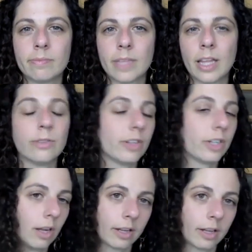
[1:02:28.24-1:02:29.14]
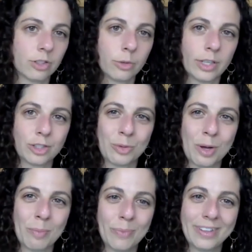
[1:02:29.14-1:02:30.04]
It was a very long answer to your question,
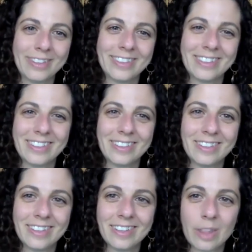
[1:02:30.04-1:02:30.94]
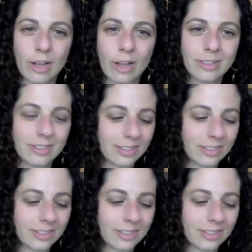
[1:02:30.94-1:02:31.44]
Rob, but thoughts?